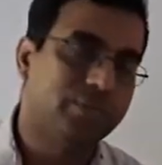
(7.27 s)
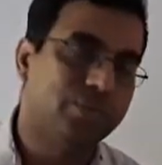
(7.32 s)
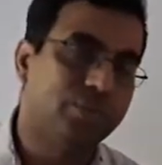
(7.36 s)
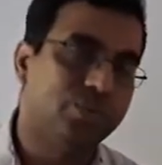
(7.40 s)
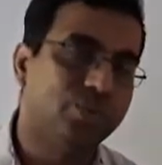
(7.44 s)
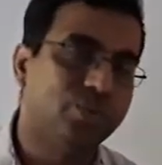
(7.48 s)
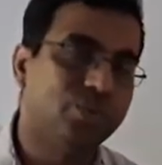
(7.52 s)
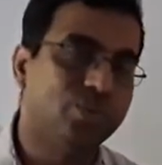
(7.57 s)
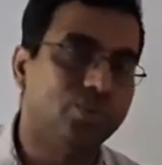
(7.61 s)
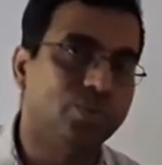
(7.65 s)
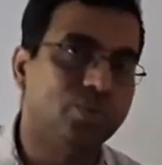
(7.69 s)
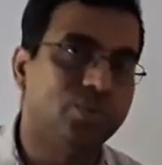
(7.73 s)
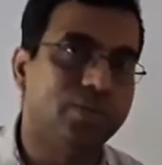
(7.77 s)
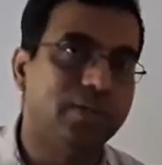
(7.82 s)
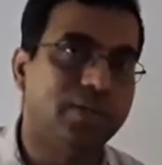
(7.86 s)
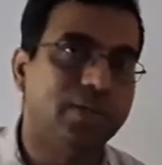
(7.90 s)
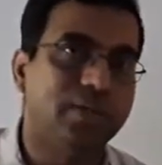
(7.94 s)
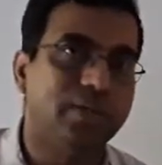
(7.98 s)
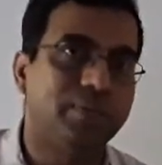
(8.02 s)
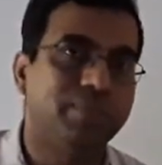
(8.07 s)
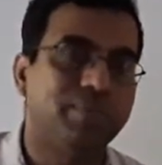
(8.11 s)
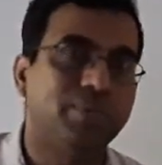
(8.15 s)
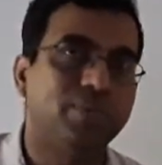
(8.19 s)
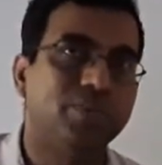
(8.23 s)
two
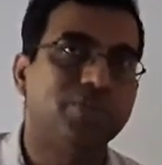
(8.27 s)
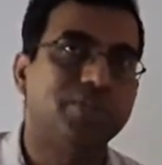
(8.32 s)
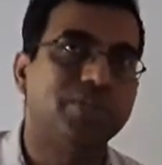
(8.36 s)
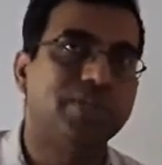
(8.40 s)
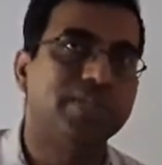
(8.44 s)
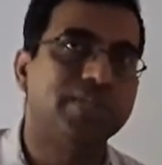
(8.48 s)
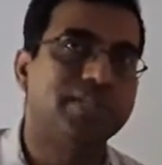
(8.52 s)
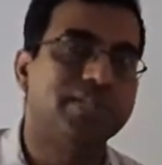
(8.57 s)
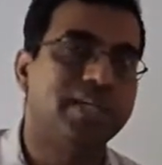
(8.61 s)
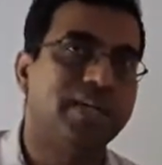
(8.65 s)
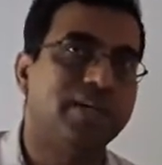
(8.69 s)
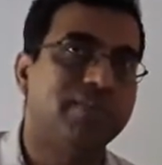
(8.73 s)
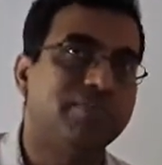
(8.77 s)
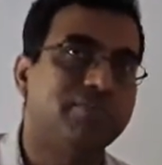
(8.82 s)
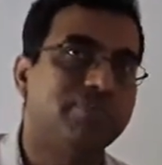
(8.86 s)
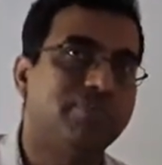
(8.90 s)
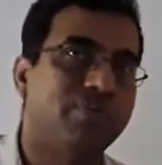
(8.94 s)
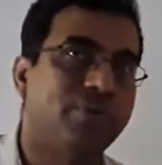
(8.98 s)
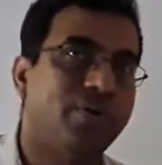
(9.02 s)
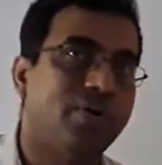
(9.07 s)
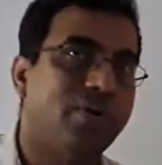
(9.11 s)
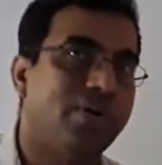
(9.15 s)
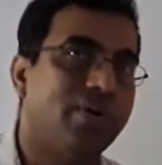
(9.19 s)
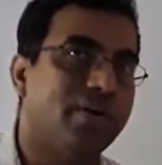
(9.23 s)
postings done
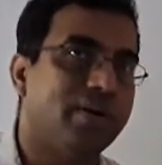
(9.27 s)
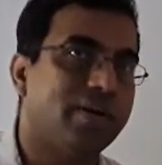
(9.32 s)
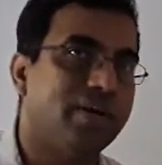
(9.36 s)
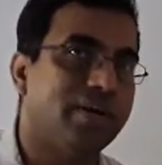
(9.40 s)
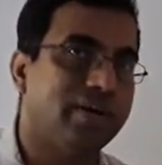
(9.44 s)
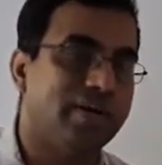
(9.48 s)
for